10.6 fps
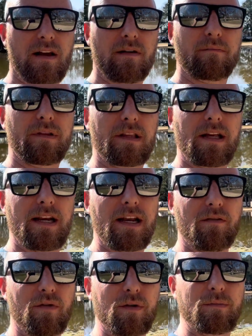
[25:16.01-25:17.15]
plenty of
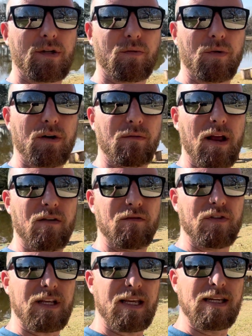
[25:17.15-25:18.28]
room to run around for
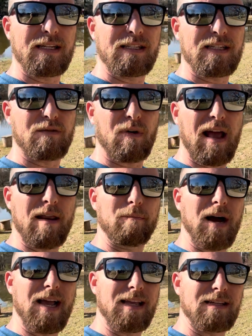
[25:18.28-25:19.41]
the kids and ride
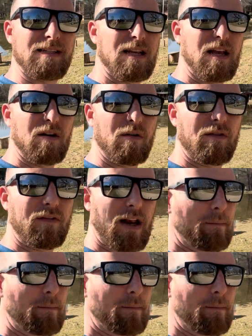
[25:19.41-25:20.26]
bikes. We've got a